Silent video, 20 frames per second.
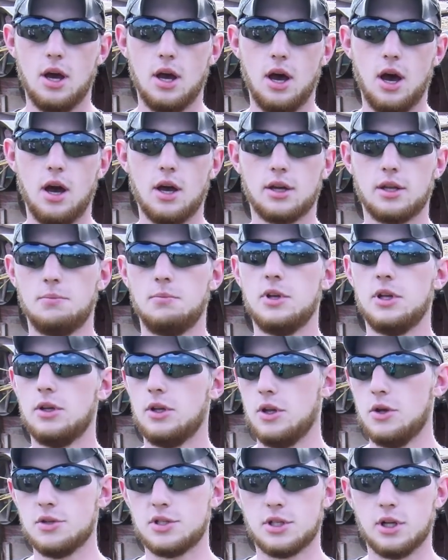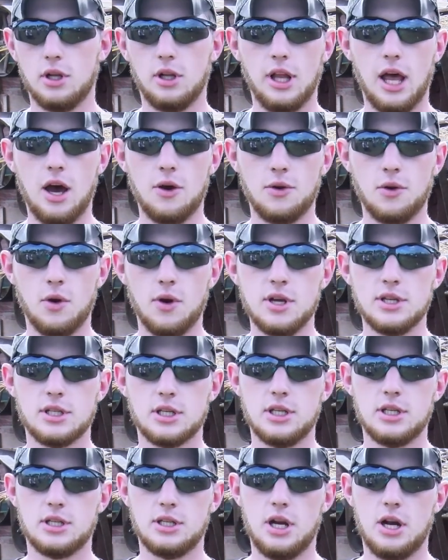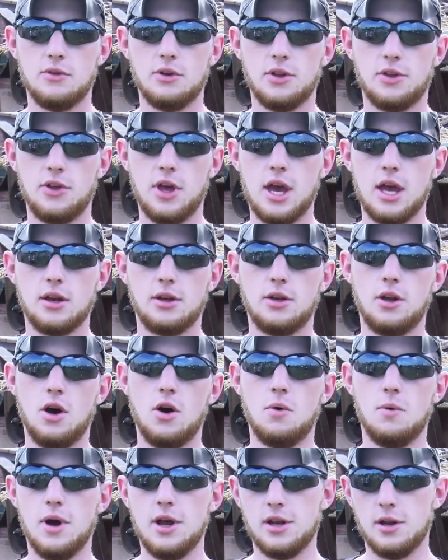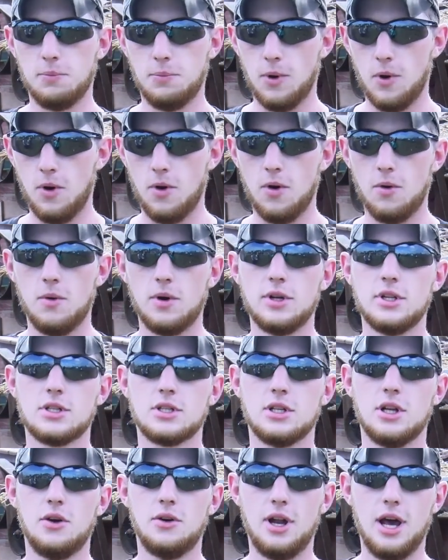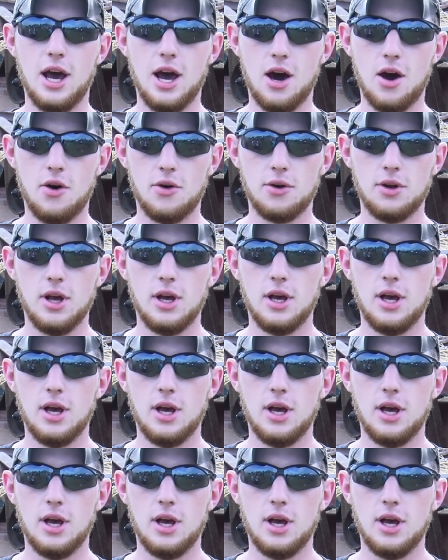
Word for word: uh, can be used to loud noises and everything, know when to pull, when to slow down,